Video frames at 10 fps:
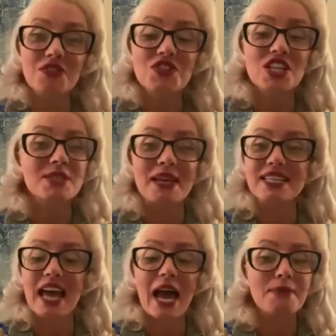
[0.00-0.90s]
you've just been
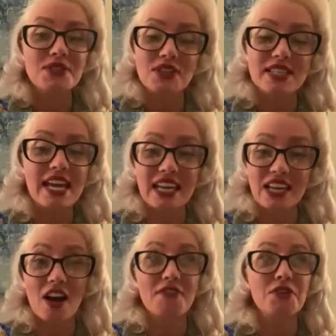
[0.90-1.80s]
absolutely taking
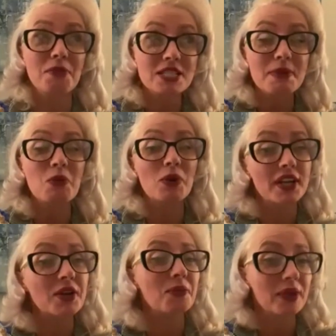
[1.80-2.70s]
off. You must be
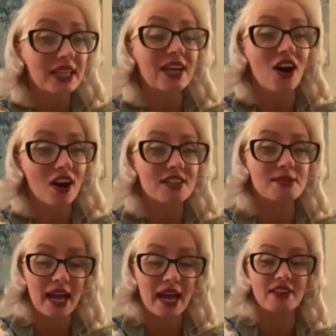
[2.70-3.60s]
working really hard to
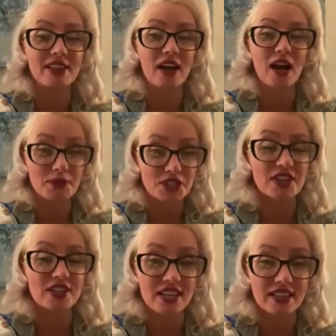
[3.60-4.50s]
be having
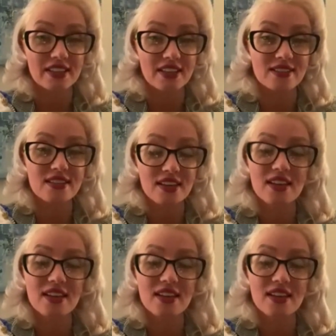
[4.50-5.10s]
opportunities like this,